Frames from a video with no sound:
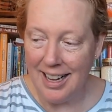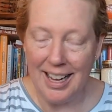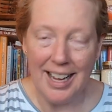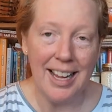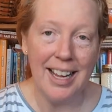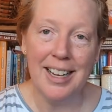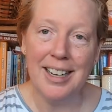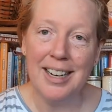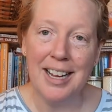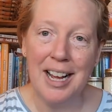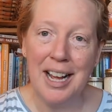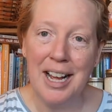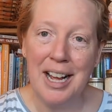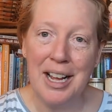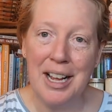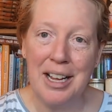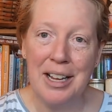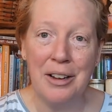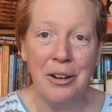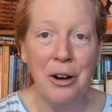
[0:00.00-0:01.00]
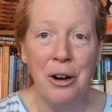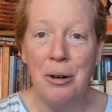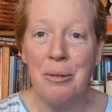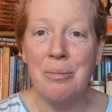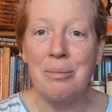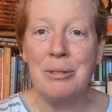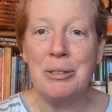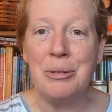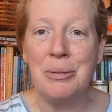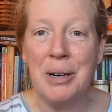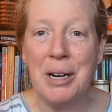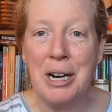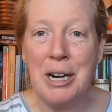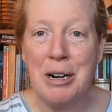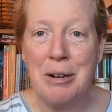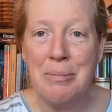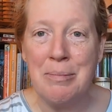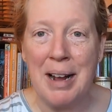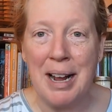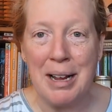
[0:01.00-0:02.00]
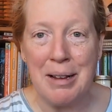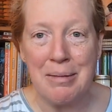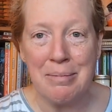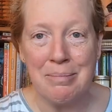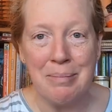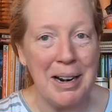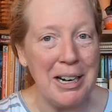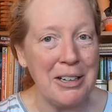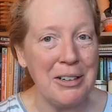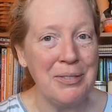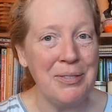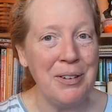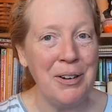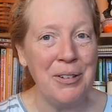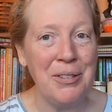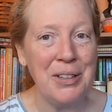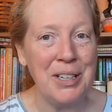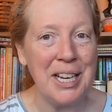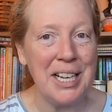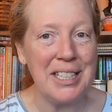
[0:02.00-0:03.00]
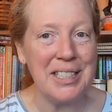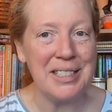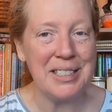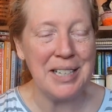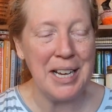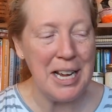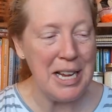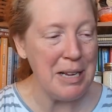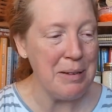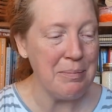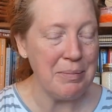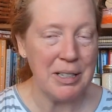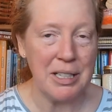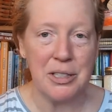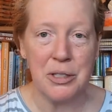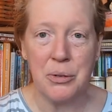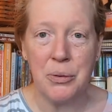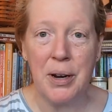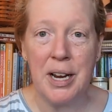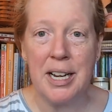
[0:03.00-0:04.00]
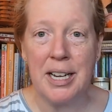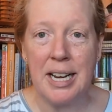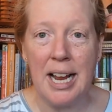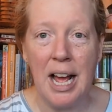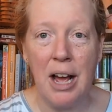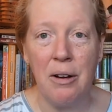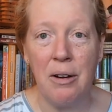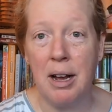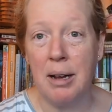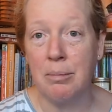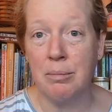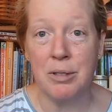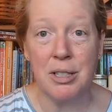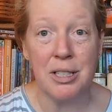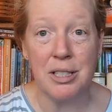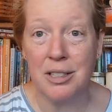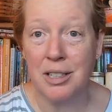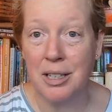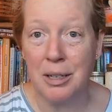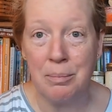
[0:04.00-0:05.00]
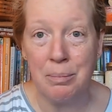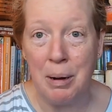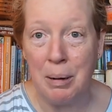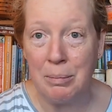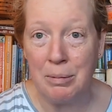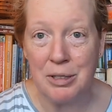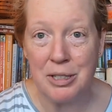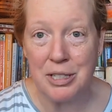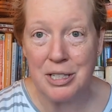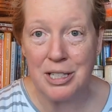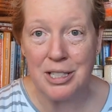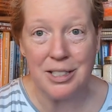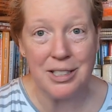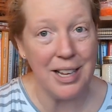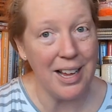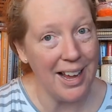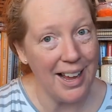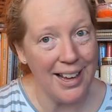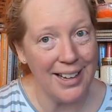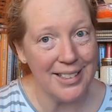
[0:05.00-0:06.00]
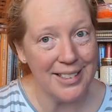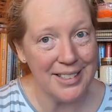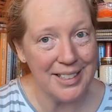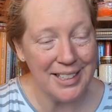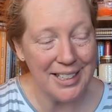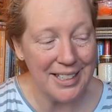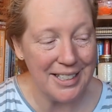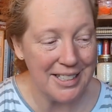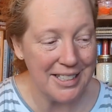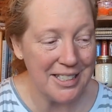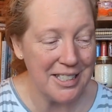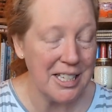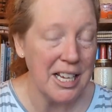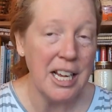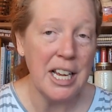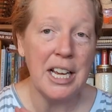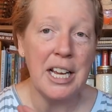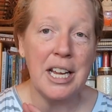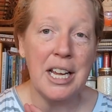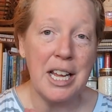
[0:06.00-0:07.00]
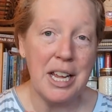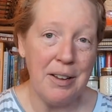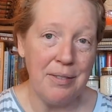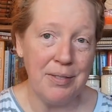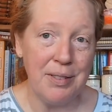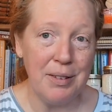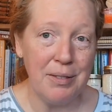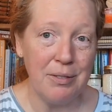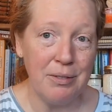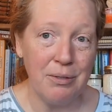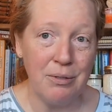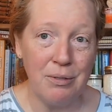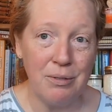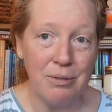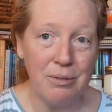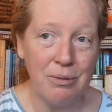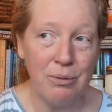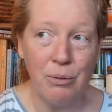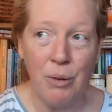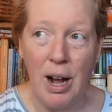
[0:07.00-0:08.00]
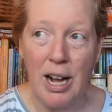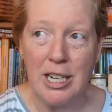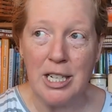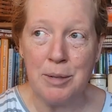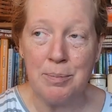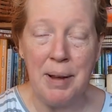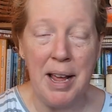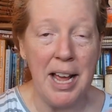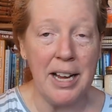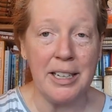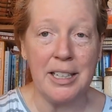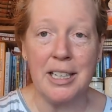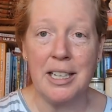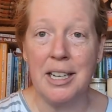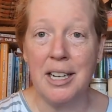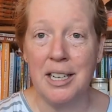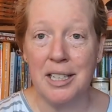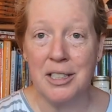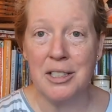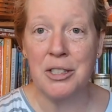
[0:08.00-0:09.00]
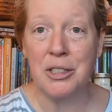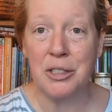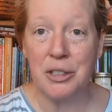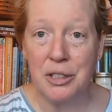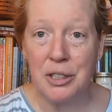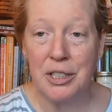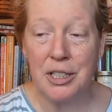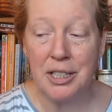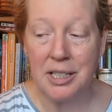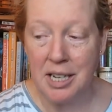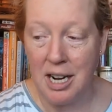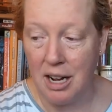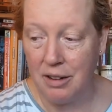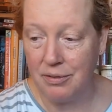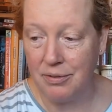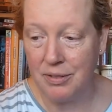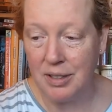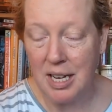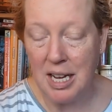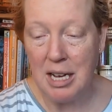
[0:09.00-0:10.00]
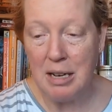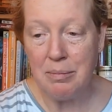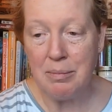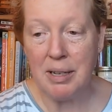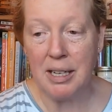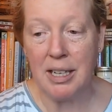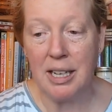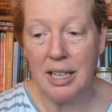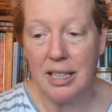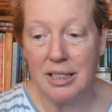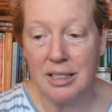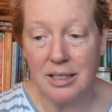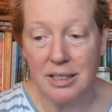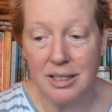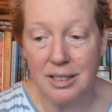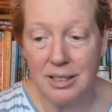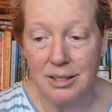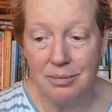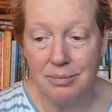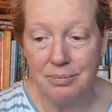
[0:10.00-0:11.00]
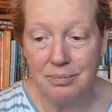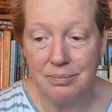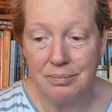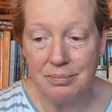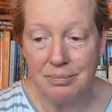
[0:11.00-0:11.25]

And I hope to wear my microphone the next time, because right now I'm just going to publish this as is if the watch back is good enough, because